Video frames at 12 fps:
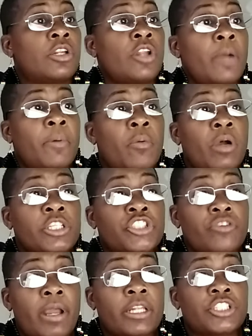
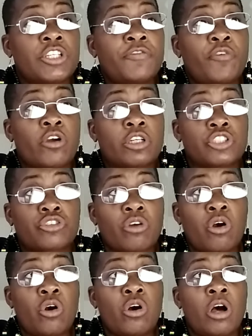Biohazard,
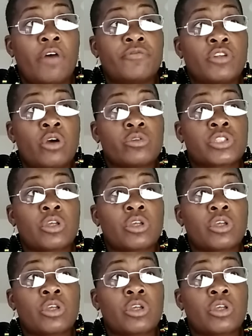which